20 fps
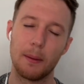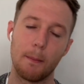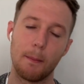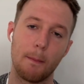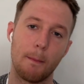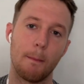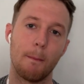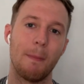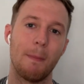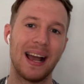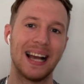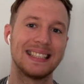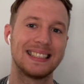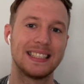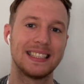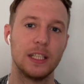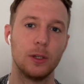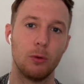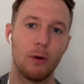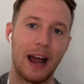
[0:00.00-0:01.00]

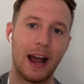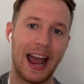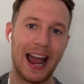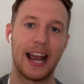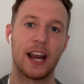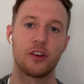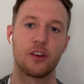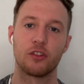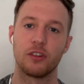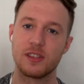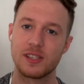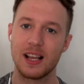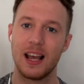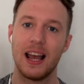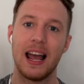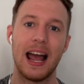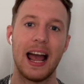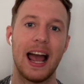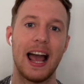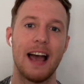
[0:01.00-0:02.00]
massive actions,
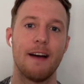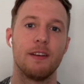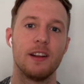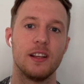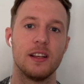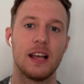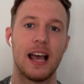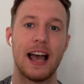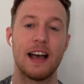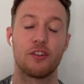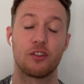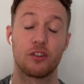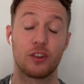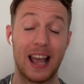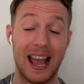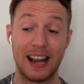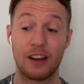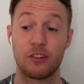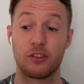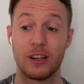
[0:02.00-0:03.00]
every
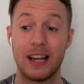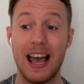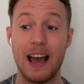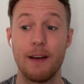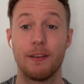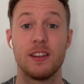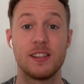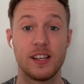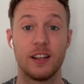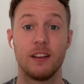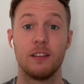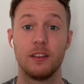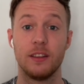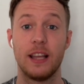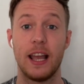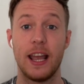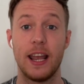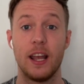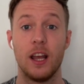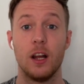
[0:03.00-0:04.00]
single
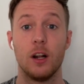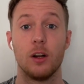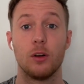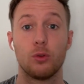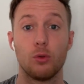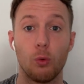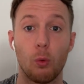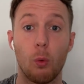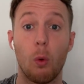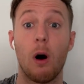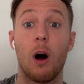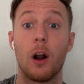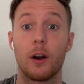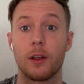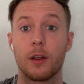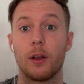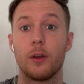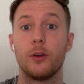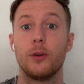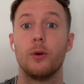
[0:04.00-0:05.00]
day
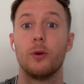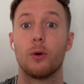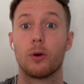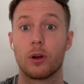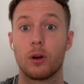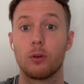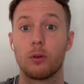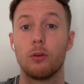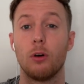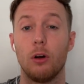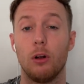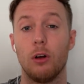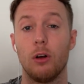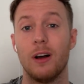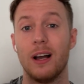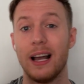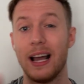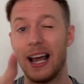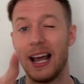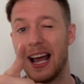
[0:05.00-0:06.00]
toward your
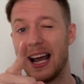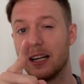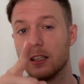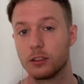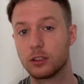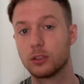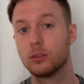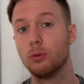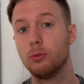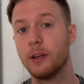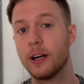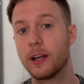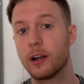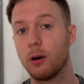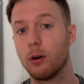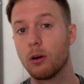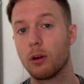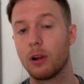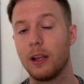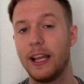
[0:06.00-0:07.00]
goal, and
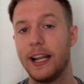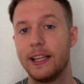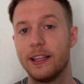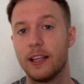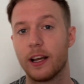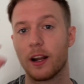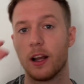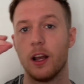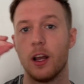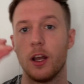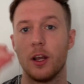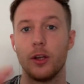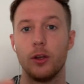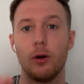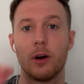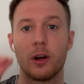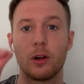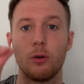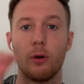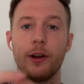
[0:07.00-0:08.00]
sooner or later
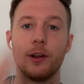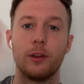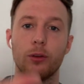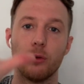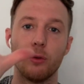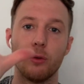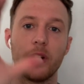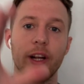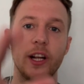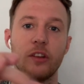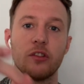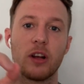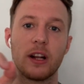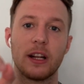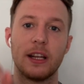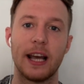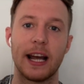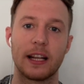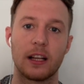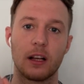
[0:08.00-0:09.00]
you are going to reach
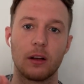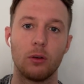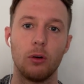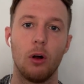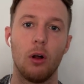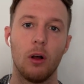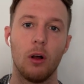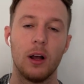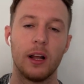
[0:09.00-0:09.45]
that goal.